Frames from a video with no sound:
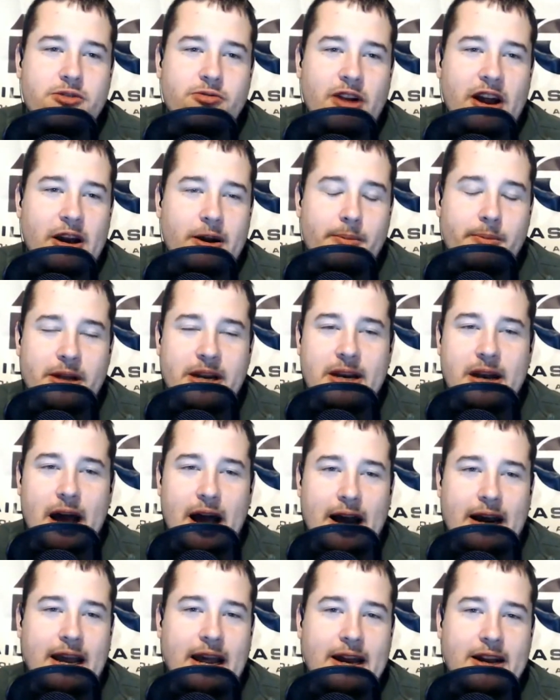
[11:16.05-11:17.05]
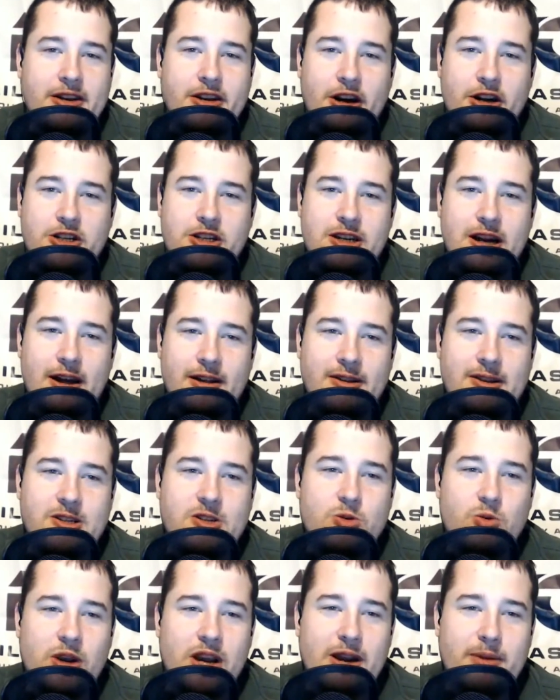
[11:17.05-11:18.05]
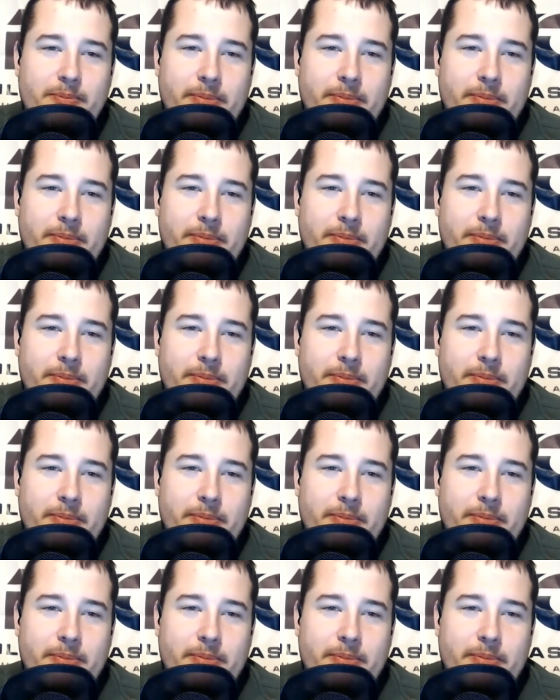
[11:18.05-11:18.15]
randomly not get a touchdown this week.